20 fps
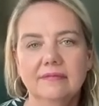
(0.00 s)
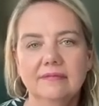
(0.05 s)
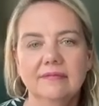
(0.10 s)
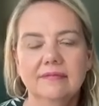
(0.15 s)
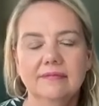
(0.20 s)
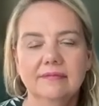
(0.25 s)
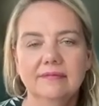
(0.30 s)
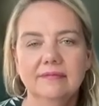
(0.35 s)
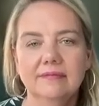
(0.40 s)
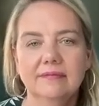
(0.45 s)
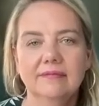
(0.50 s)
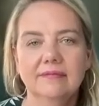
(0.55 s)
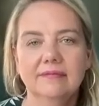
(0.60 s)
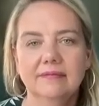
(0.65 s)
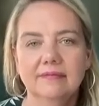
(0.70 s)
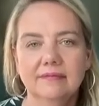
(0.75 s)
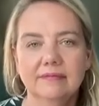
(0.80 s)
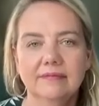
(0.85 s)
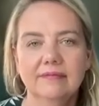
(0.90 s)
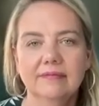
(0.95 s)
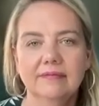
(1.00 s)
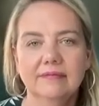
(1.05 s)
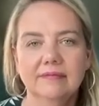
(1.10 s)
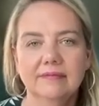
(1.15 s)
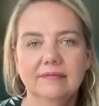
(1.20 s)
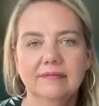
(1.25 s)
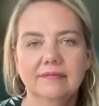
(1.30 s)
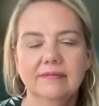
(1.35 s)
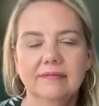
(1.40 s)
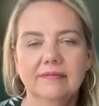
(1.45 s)

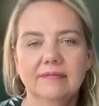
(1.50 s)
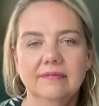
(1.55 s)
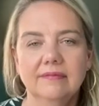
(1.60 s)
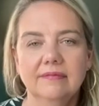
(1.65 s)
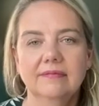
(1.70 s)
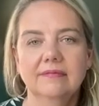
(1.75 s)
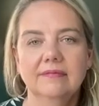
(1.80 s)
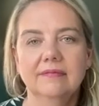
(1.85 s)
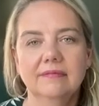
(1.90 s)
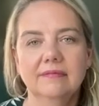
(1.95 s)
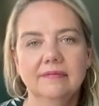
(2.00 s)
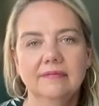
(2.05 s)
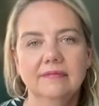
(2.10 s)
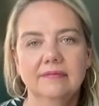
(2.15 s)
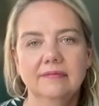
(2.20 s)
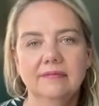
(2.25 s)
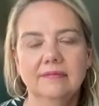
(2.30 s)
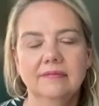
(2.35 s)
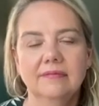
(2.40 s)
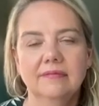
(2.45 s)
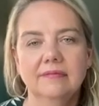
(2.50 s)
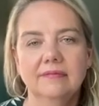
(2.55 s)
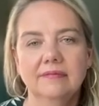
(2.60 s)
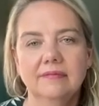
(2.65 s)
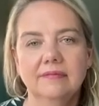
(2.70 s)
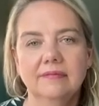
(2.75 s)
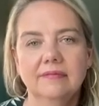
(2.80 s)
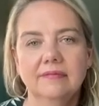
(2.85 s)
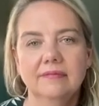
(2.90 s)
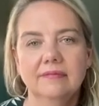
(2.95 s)

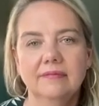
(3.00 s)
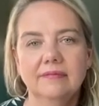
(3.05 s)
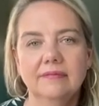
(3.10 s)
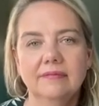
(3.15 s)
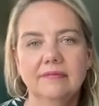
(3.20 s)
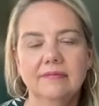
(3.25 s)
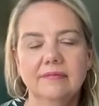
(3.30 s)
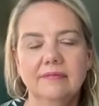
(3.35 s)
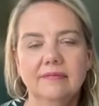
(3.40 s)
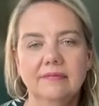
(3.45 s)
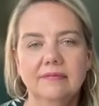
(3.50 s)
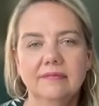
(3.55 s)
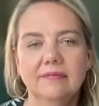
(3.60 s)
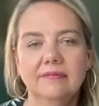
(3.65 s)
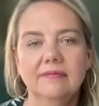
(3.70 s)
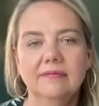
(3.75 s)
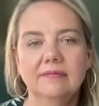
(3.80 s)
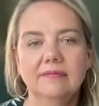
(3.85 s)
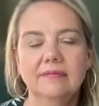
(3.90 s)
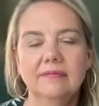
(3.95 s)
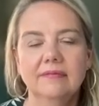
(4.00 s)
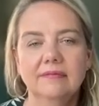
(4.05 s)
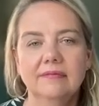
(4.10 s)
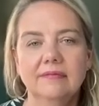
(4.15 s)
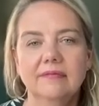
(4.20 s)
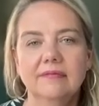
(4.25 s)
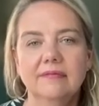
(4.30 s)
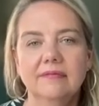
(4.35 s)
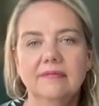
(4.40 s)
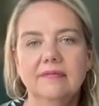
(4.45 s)

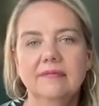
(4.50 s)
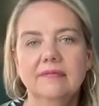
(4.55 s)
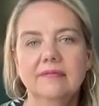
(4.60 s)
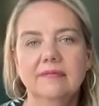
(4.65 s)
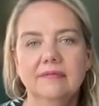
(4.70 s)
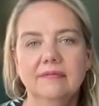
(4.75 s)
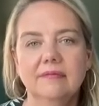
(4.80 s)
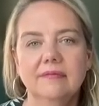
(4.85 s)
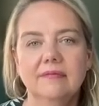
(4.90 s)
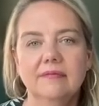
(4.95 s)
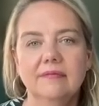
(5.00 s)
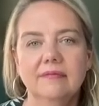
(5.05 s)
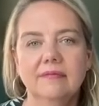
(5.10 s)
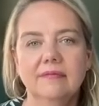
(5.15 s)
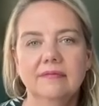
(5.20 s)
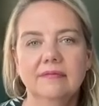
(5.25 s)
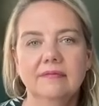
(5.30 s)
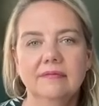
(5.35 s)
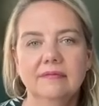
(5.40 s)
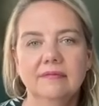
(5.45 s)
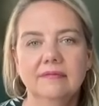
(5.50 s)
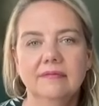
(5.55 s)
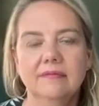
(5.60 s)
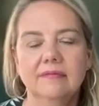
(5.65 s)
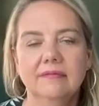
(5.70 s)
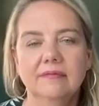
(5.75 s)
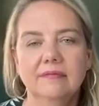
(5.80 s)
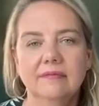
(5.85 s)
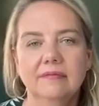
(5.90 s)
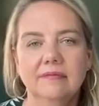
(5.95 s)

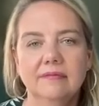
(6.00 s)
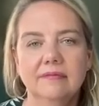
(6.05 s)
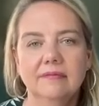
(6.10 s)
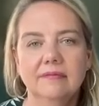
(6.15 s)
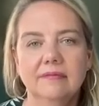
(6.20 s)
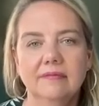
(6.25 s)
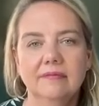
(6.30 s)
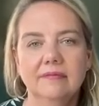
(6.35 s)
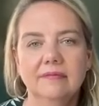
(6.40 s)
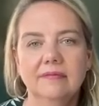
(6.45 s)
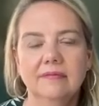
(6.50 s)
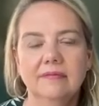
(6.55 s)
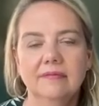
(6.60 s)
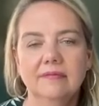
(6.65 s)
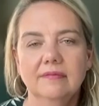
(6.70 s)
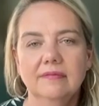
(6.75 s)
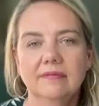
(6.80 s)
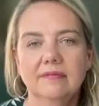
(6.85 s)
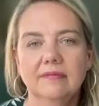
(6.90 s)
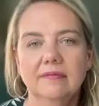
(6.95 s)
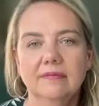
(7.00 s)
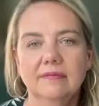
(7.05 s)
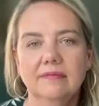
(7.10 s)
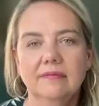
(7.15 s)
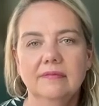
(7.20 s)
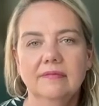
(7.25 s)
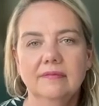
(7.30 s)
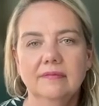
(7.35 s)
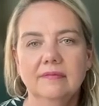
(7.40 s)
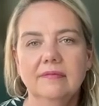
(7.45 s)

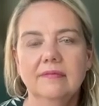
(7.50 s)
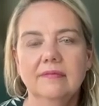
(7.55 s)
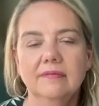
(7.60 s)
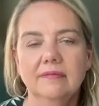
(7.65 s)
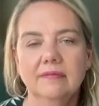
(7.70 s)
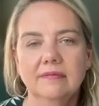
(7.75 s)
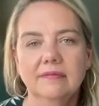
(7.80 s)
(not speaking)